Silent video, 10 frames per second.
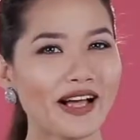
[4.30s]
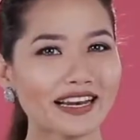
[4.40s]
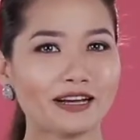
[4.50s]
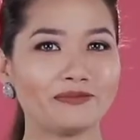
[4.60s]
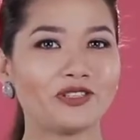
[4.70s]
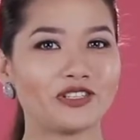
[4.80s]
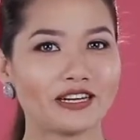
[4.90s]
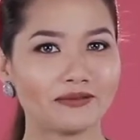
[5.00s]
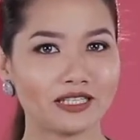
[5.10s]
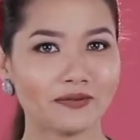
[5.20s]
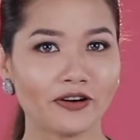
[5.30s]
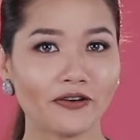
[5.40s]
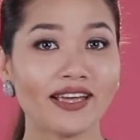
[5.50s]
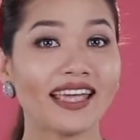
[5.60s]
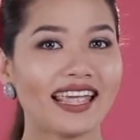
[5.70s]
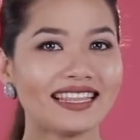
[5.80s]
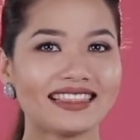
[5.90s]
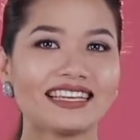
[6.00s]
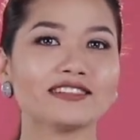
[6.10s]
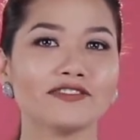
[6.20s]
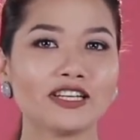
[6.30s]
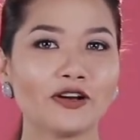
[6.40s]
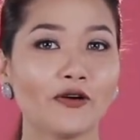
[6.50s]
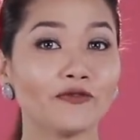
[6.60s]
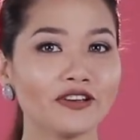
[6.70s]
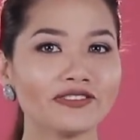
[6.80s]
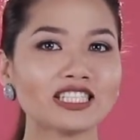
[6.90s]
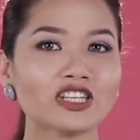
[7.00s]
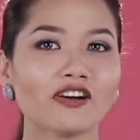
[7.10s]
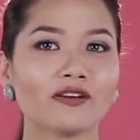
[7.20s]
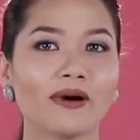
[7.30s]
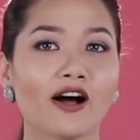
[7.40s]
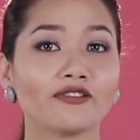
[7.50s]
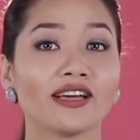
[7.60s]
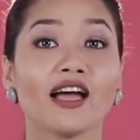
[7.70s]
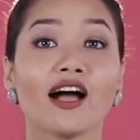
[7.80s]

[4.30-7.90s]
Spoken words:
Welcome to SurveySparrow. In this video, we will talk about